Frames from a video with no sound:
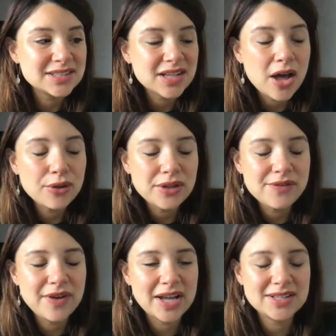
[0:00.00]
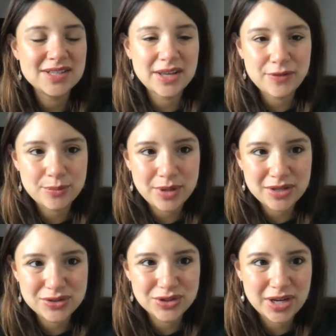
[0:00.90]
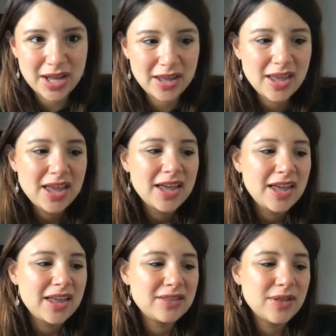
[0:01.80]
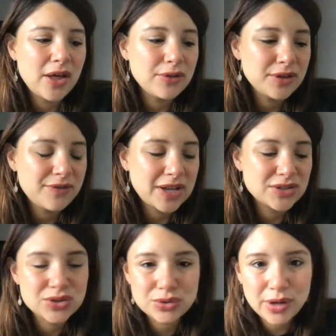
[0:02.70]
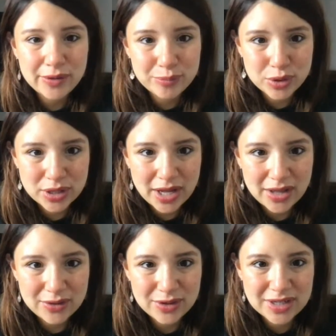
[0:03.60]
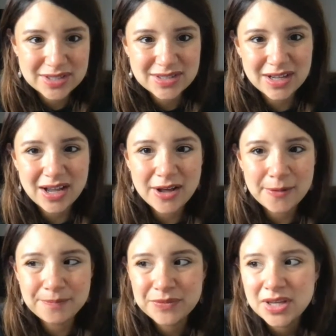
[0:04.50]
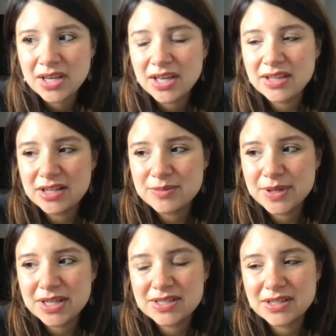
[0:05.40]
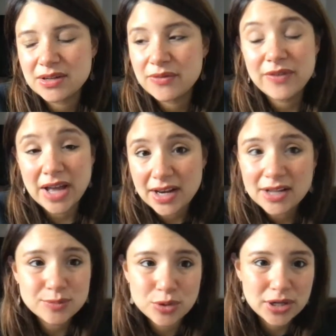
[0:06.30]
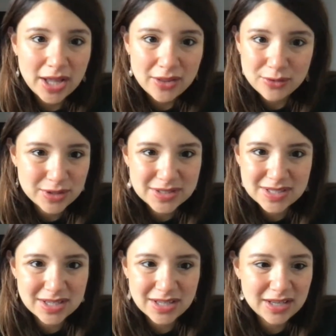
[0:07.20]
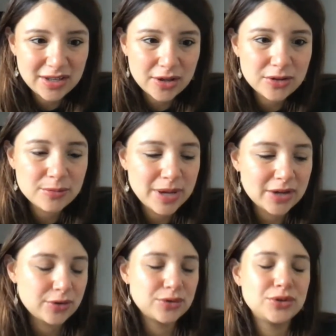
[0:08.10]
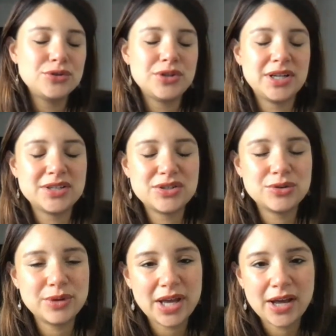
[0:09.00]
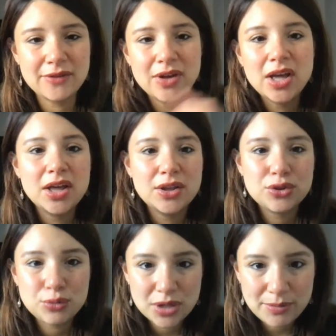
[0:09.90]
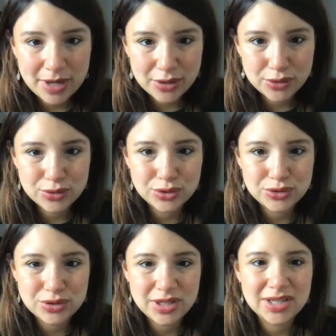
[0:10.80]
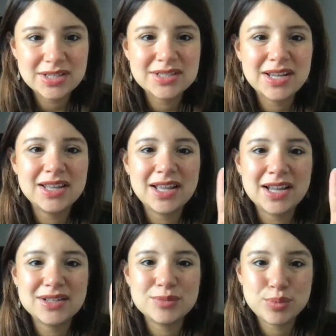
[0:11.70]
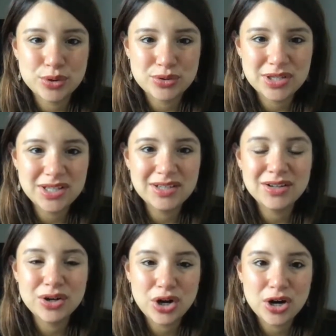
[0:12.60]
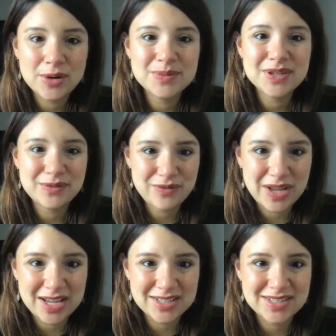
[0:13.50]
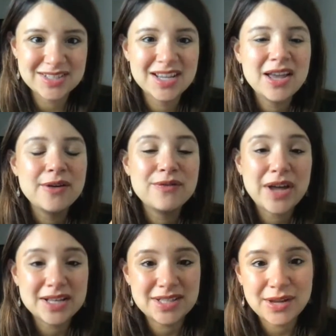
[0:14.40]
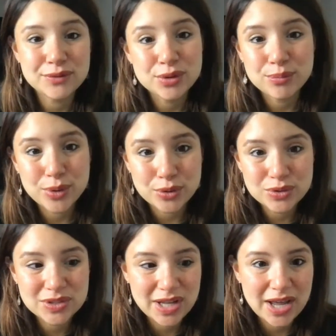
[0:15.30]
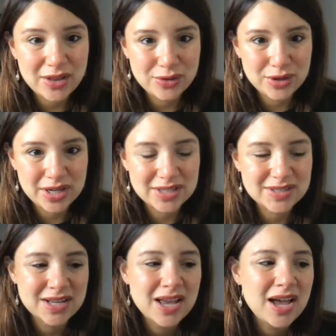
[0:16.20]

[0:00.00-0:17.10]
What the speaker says: healthy fats like from yesterday, healthy fats do have more calories. And that's because fat has more calories than any other macronutrient. So we have three macronutrients, and that's protein, carbs, and fats. Fats have the most calories.